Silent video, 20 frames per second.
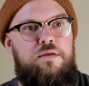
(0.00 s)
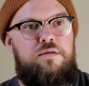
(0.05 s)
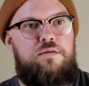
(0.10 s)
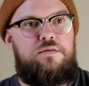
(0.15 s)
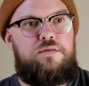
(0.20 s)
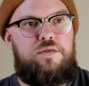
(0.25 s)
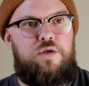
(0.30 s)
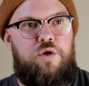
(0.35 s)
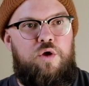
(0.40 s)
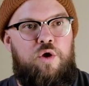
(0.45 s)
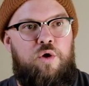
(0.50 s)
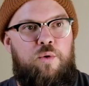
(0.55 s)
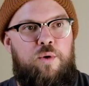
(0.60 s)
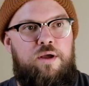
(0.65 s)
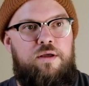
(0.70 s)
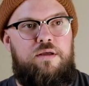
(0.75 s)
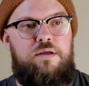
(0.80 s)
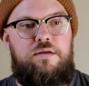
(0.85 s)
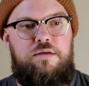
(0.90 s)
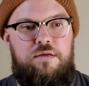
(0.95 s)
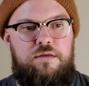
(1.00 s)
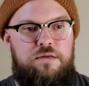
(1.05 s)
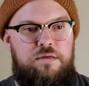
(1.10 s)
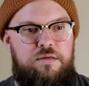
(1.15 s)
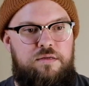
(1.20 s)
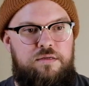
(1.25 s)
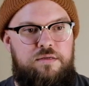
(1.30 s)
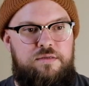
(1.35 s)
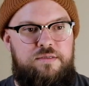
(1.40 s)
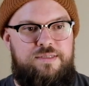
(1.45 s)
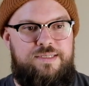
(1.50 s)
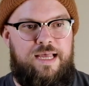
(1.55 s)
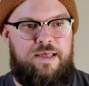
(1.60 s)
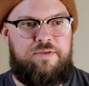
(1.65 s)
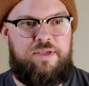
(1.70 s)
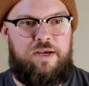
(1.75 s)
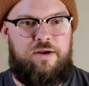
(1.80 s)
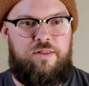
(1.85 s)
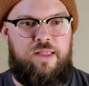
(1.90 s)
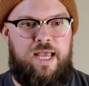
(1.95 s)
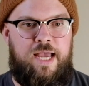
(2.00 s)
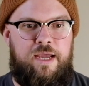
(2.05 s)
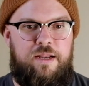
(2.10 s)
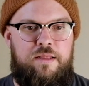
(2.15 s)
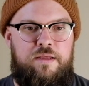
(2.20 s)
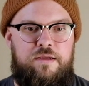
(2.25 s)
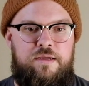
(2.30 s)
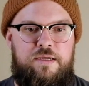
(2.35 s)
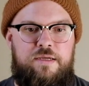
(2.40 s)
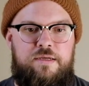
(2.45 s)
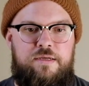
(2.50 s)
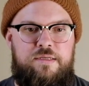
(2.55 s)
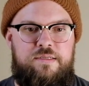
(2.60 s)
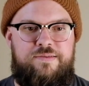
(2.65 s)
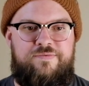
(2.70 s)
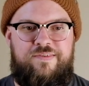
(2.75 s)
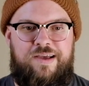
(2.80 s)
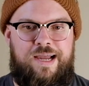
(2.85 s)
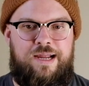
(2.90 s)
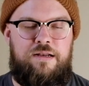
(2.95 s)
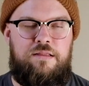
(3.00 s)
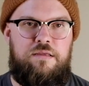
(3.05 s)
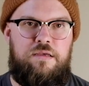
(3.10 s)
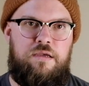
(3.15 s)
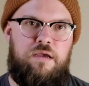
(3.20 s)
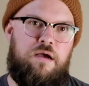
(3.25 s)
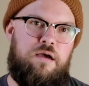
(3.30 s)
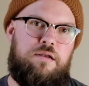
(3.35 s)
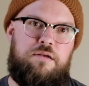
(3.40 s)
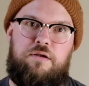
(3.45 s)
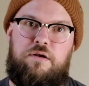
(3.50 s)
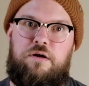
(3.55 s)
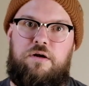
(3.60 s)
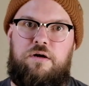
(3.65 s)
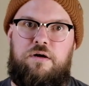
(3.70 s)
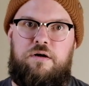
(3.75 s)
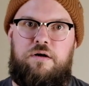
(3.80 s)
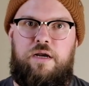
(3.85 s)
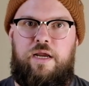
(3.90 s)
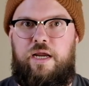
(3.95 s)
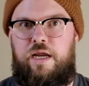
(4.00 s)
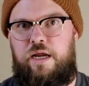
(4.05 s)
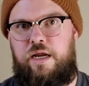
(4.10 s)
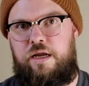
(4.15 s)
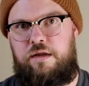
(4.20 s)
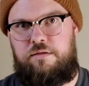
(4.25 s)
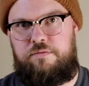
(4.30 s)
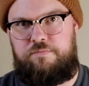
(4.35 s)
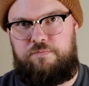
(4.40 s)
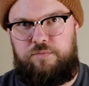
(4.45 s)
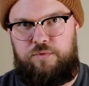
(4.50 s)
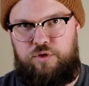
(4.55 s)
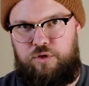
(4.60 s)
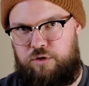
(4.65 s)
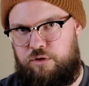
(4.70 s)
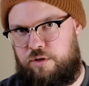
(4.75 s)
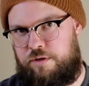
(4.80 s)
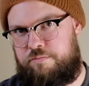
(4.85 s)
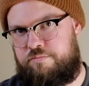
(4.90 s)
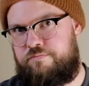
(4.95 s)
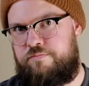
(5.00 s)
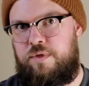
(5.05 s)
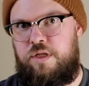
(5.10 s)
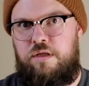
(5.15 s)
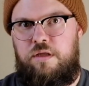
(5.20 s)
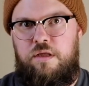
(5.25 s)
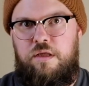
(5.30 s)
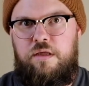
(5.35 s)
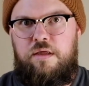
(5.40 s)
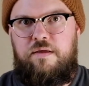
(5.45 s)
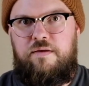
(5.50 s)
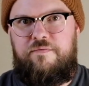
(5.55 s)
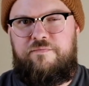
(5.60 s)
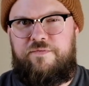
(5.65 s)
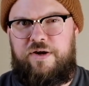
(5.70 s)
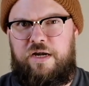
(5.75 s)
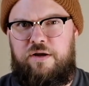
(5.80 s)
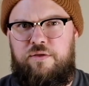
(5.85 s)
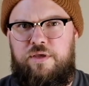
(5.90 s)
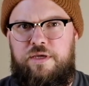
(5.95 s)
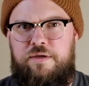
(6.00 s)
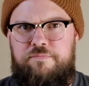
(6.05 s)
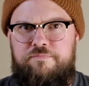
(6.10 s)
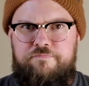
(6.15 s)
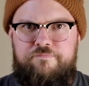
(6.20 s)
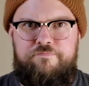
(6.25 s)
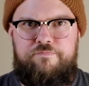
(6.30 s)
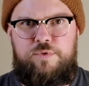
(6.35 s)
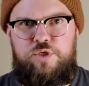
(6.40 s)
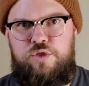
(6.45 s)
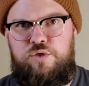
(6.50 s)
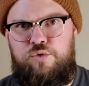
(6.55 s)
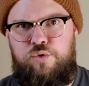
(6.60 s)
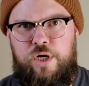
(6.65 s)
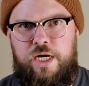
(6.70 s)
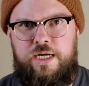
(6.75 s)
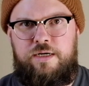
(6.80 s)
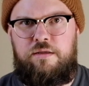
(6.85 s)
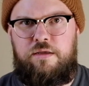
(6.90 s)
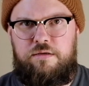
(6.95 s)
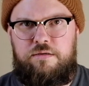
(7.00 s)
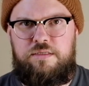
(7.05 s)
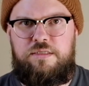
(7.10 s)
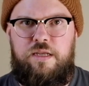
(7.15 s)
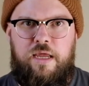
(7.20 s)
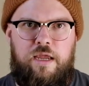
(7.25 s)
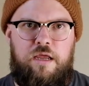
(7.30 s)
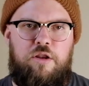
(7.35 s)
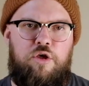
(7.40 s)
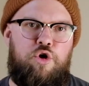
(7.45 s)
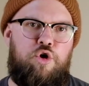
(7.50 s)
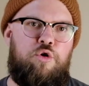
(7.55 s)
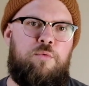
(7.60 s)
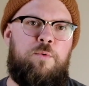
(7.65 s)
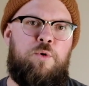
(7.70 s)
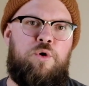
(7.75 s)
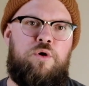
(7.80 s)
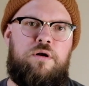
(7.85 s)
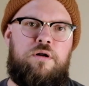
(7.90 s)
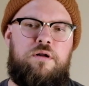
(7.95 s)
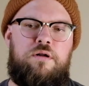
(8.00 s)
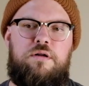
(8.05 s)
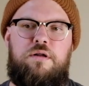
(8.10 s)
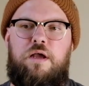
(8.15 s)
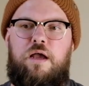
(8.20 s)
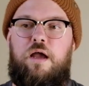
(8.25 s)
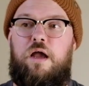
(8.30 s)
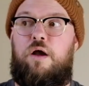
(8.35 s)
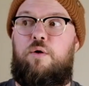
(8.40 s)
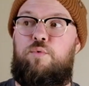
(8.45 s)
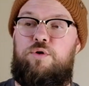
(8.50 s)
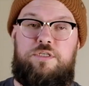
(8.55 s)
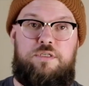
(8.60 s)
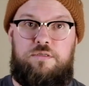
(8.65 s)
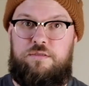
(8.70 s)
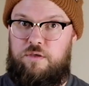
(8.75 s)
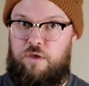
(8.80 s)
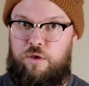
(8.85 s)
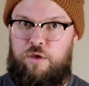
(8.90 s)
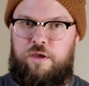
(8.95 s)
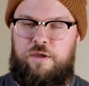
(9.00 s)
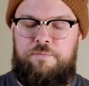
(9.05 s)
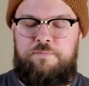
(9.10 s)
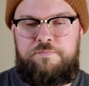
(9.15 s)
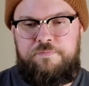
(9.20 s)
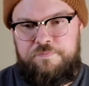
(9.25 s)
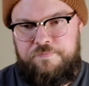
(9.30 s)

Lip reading: So South Carolina is finally under a fairly strict stay-at-home order, which is good,